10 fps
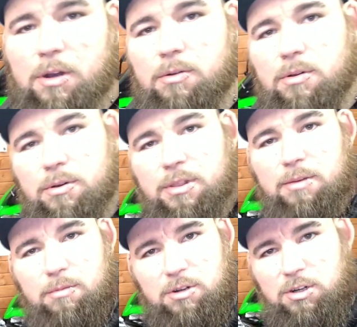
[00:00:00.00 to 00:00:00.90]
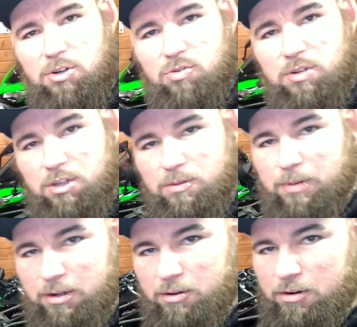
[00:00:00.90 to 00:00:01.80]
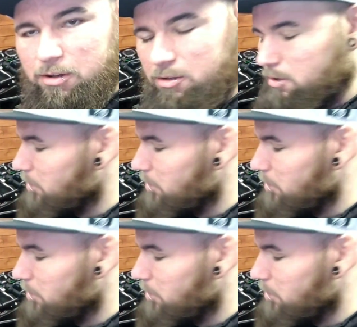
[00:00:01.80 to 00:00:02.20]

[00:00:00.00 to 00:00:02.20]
mode on it, which intrigues me, and I would like